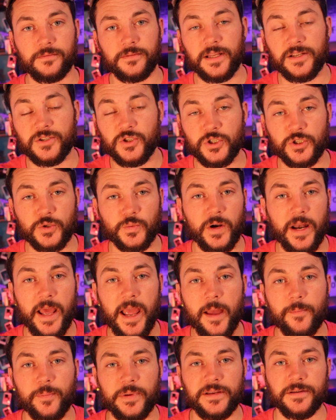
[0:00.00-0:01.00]
that's just what
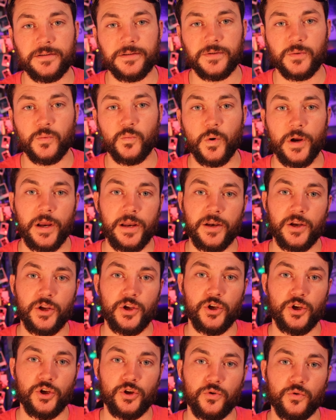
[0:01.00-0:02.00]
happens when
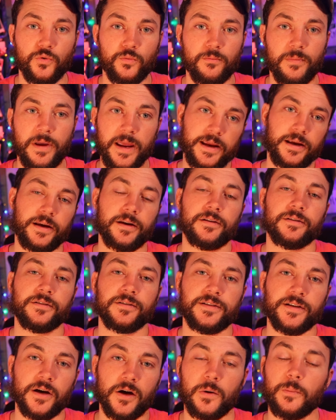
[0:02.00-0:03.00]
you make
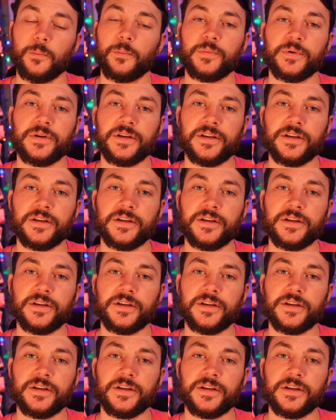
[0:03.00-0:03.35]
dumb